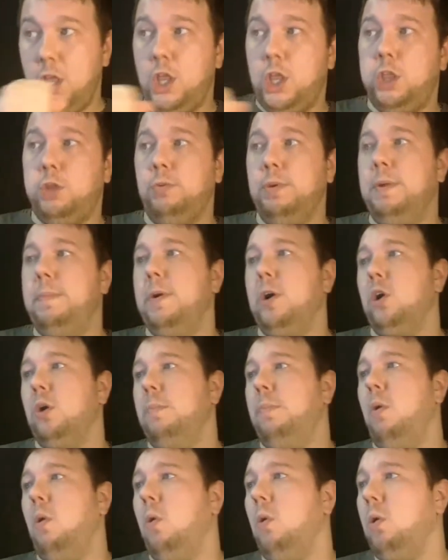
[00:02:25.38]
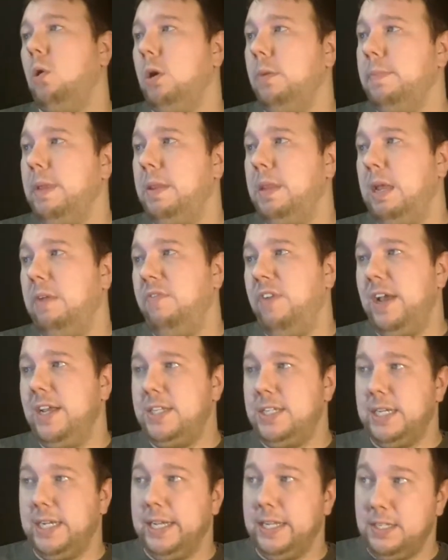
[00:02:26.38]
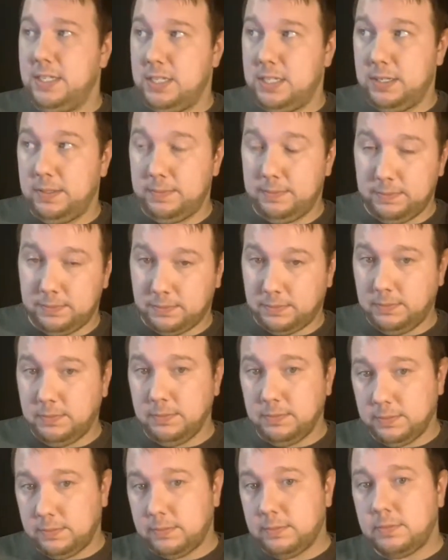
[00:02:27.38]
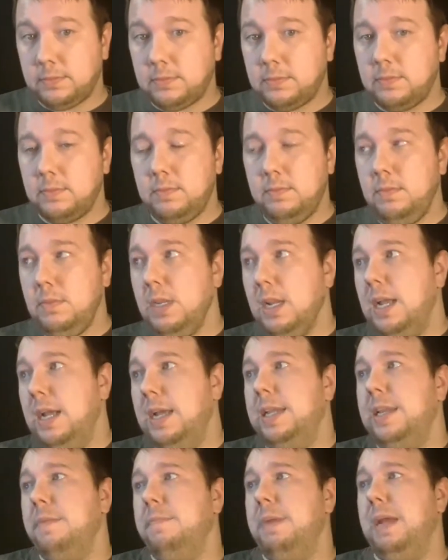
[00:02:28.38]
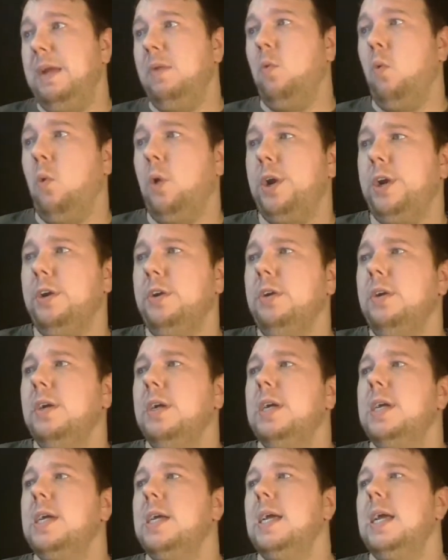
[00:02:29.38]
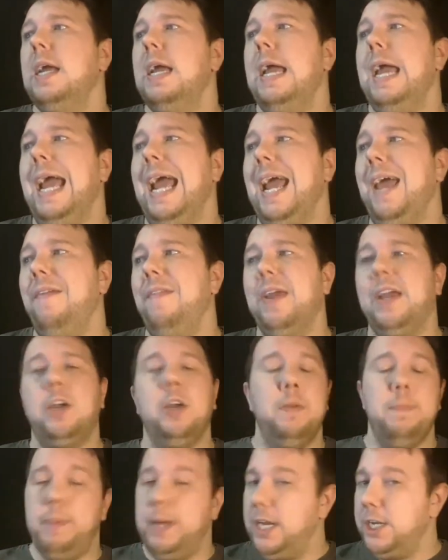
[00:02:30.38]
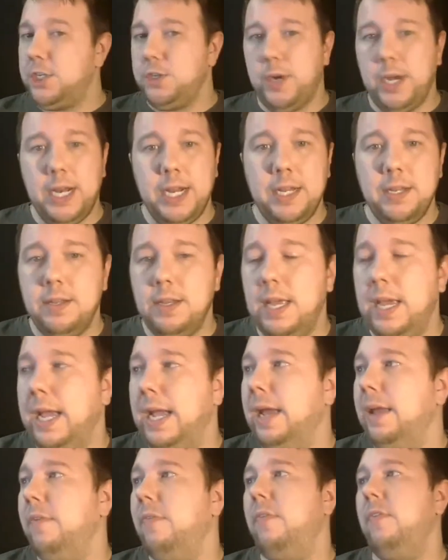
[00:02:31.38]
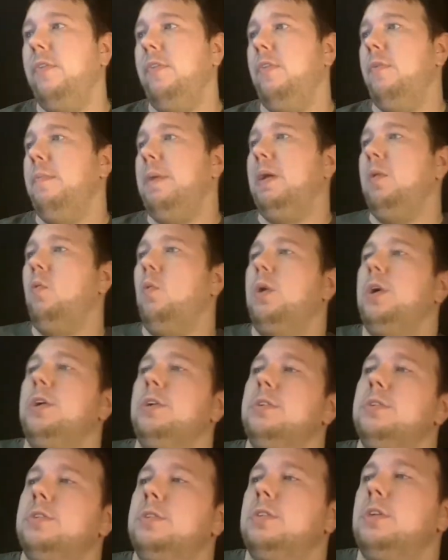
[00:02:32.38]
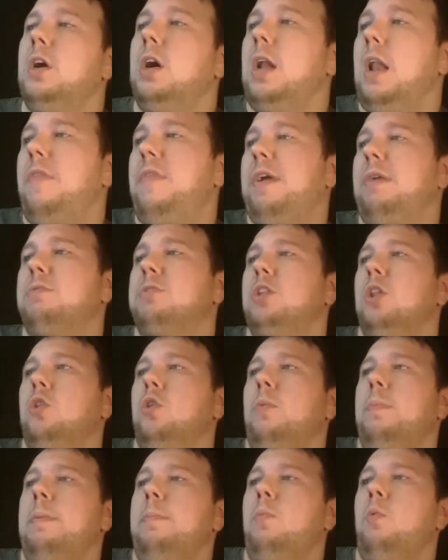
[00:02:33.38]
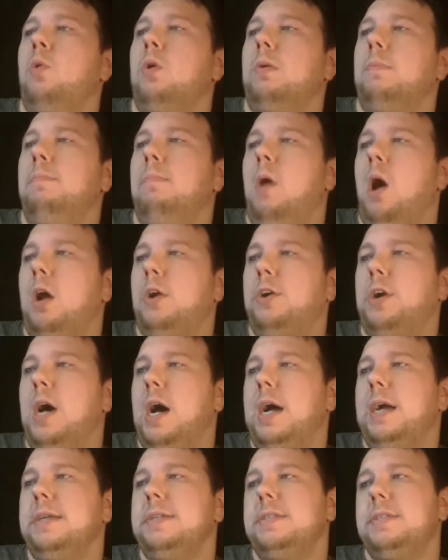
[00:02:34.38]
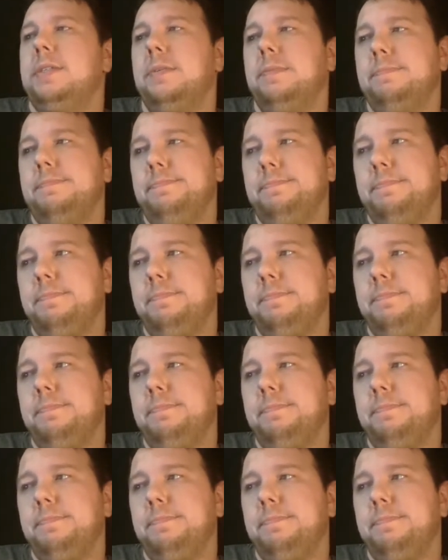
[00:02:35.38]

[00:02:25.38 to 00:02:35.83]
3-barrel polearm that they faced against in the Ming Warrior, and they couldn't penetrate it. And the Ming Warrior's gun, I think, was a little bit more modernized.